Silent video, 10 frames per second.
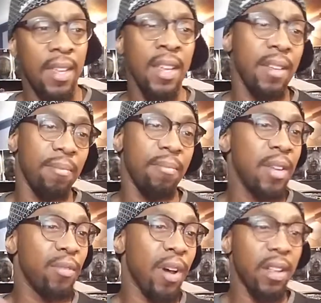yeah.
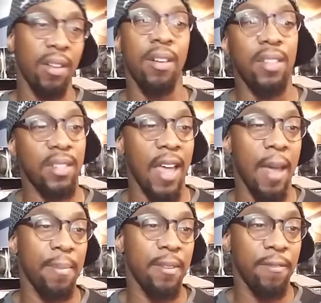Meanwhile, all this
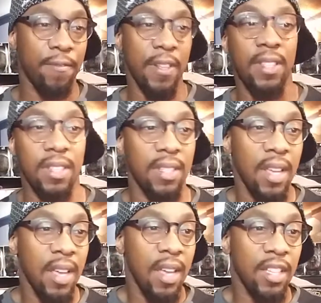happened. Fitz
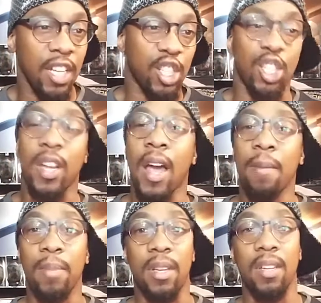gets
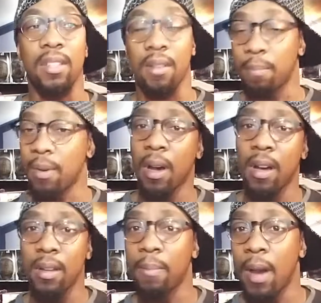shot because
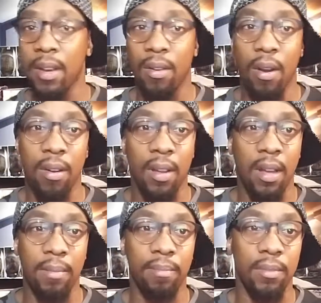the bodyguard,
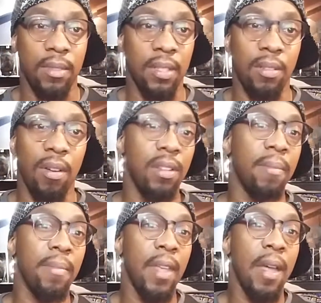let's call
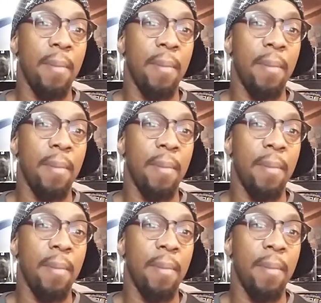him.